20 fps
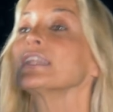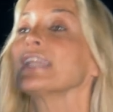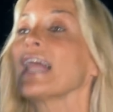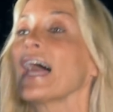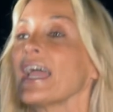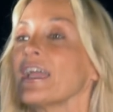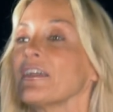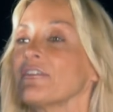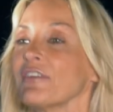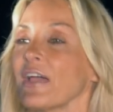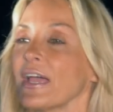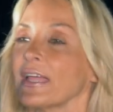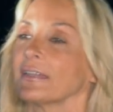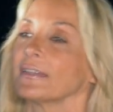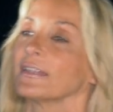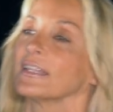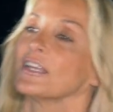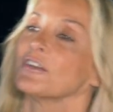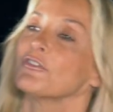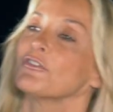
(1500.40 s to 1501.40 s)
life
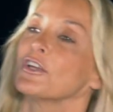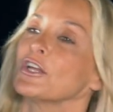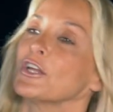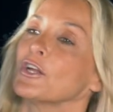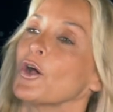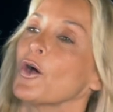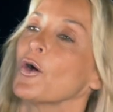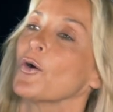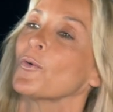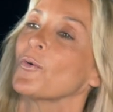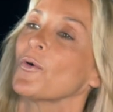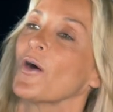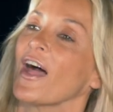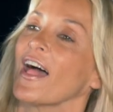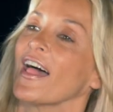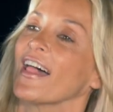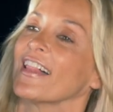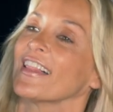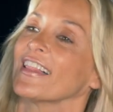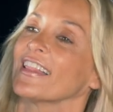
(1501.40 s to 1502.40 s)
and living
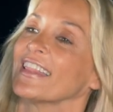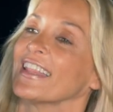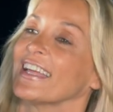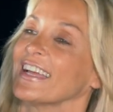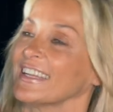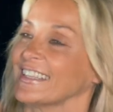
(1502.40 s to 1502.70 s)
well.